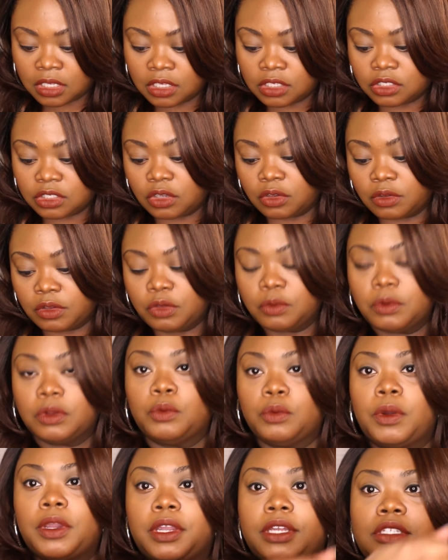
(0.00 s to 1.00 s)
So if you want
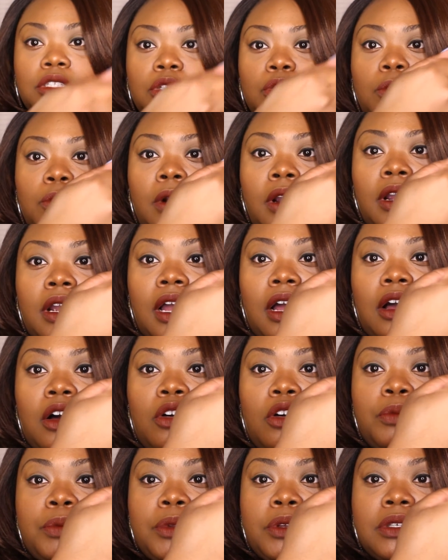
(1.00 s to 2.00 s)
to wear it to work, I
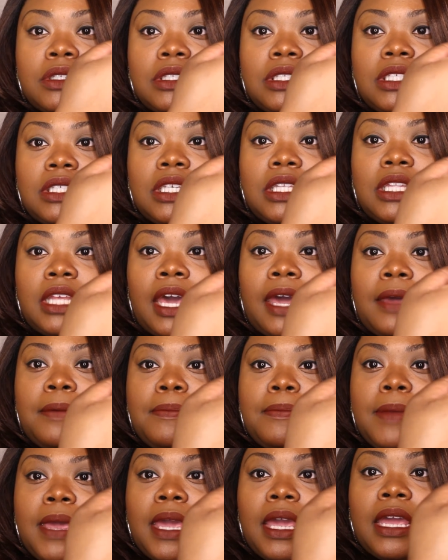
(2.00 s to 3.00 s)
hope you can see
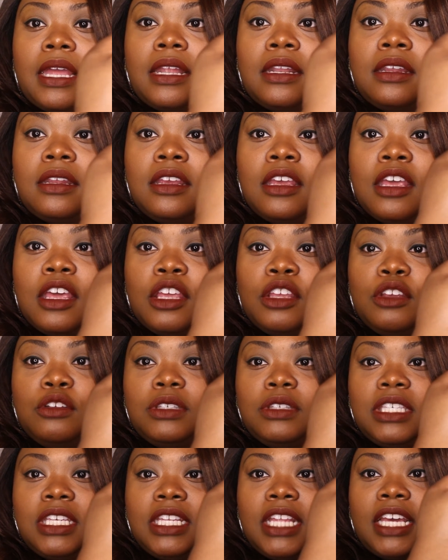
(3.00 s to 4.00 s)
that. Man, you
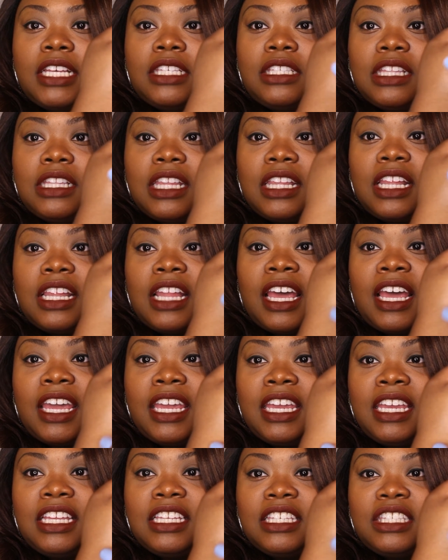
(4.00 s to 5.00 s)
see that
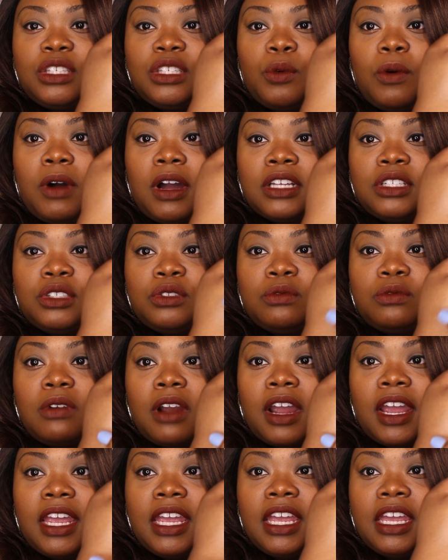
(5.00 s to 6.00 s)
light swatch
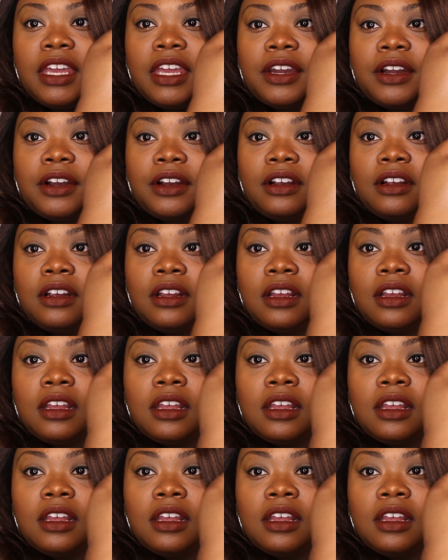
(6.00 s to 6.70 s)
right here.